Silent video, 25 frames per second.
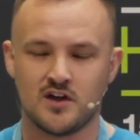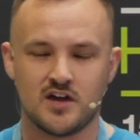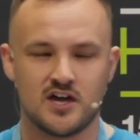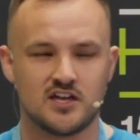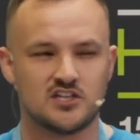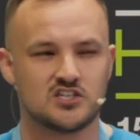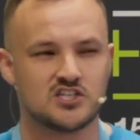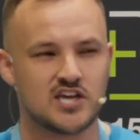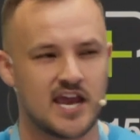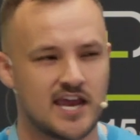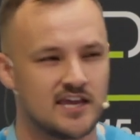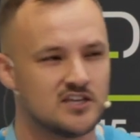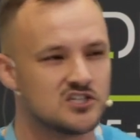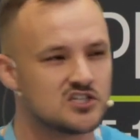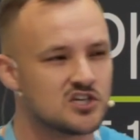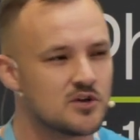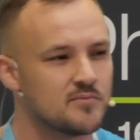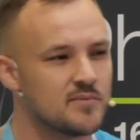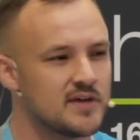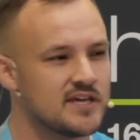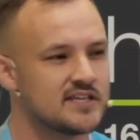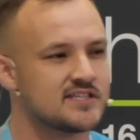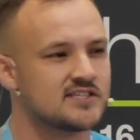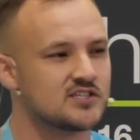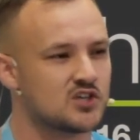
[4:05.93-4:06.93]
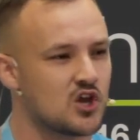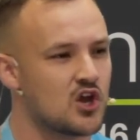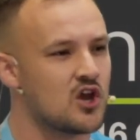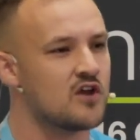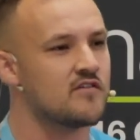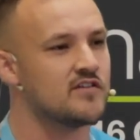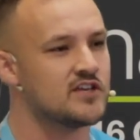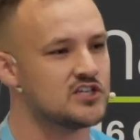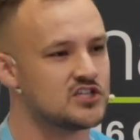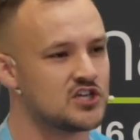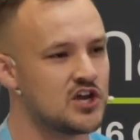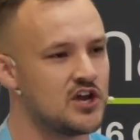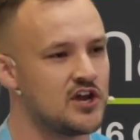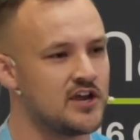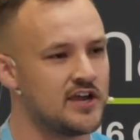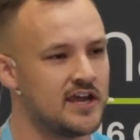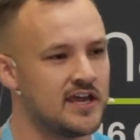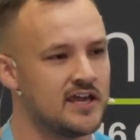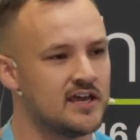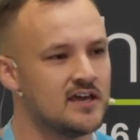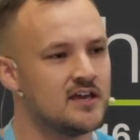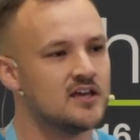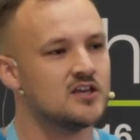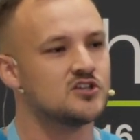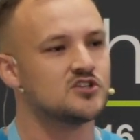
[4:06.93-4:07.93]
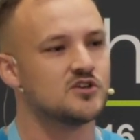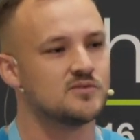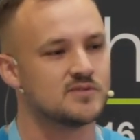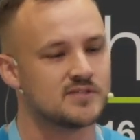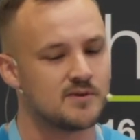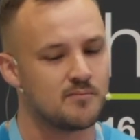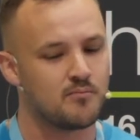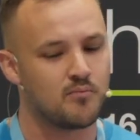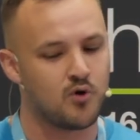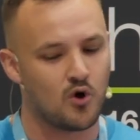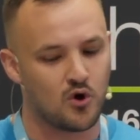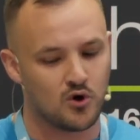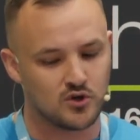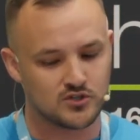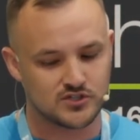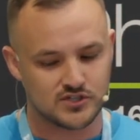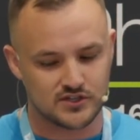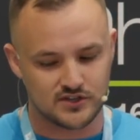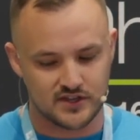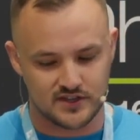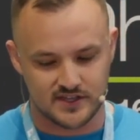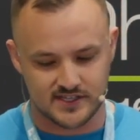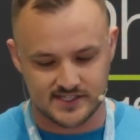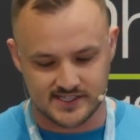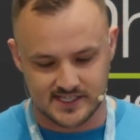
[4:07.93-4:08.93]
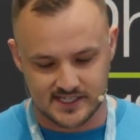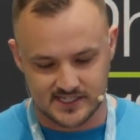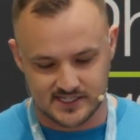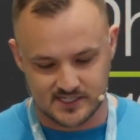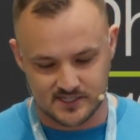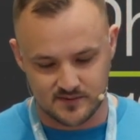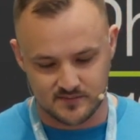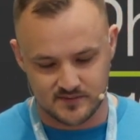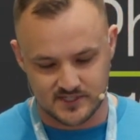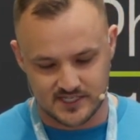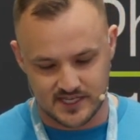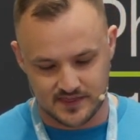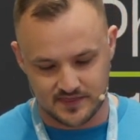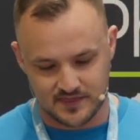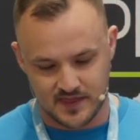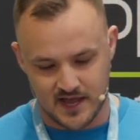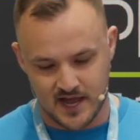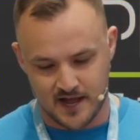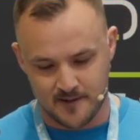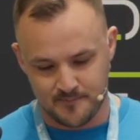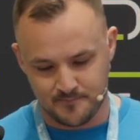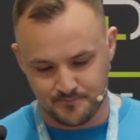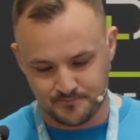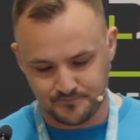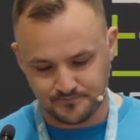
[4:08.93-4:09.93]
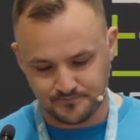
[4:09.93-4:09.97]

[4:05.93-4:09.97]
And change can be a scary journey. So it was important that the system did that.